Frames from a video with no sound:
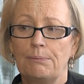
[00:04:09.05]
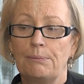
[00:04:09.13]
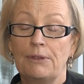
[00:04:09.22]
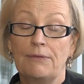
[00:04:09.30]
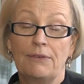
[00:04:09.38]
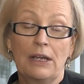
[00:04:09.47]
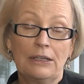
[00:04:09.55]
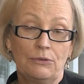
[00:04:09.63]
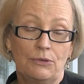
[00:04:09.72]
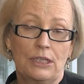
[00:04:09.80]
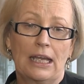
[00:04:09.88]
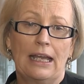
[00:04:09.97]
But the
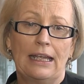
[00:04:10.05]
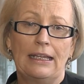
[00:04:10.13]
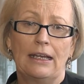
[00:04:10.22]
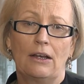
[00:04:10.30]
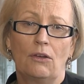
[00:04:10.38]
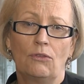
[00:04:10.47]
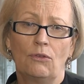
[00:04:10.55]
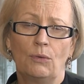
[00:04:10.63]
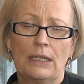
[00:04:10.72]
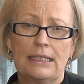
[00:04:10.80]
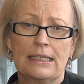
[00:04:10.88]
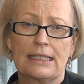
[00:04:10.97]
final day, on the
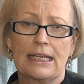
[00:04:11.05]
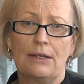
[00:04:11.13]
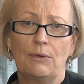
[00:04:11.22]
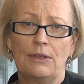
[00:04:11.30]
Wednesday,